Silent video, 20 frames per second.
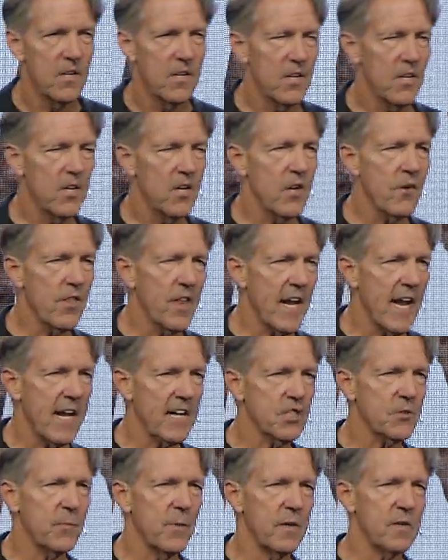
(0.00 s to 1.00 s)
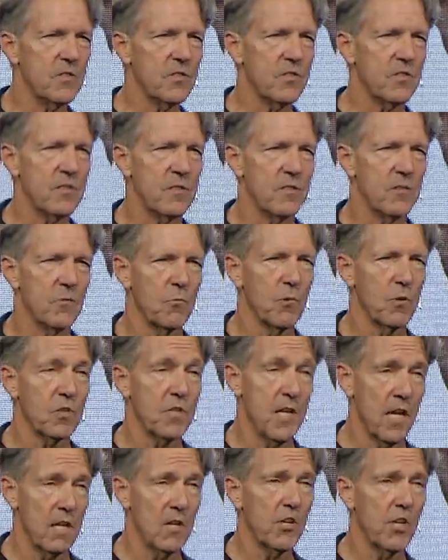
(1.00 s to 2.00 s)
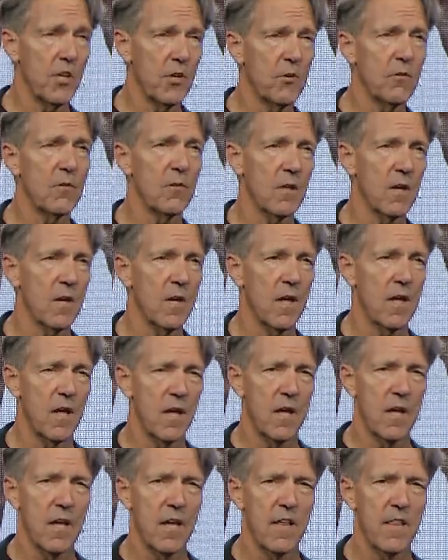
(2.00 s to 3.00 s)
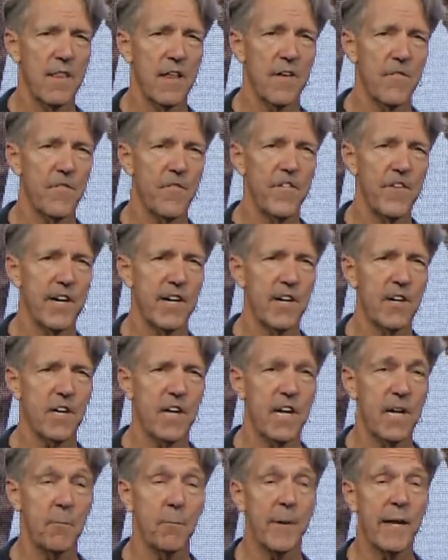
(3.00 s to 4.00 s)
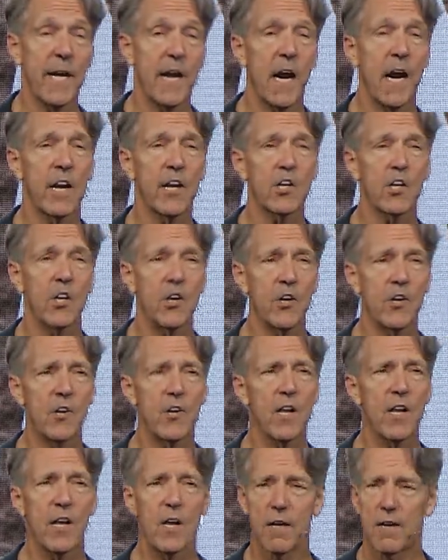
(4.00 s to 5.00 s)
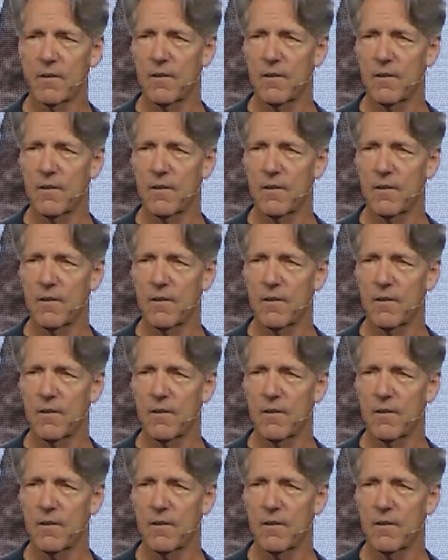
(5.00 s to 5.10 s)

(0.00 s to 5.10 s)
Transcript: Yeah. You know that experts will tell you that fear can be unlearned?